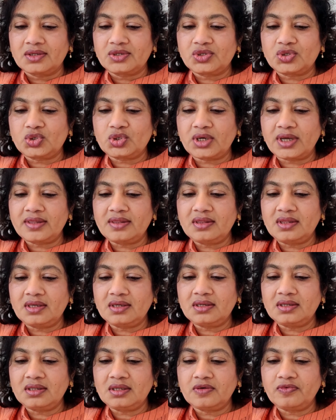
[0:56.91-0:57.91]

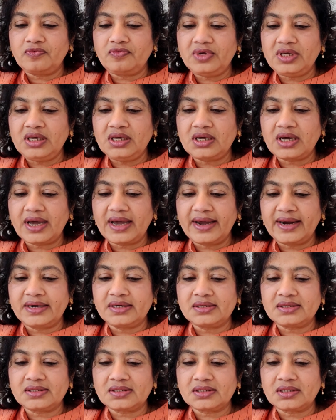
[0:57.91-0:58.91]
Strengthen the weak
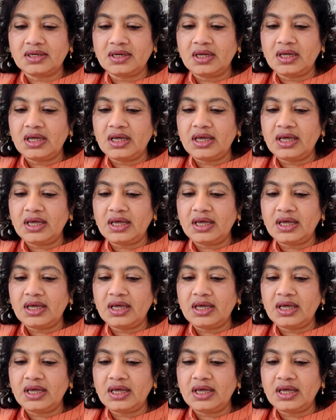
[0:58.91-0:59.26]
hands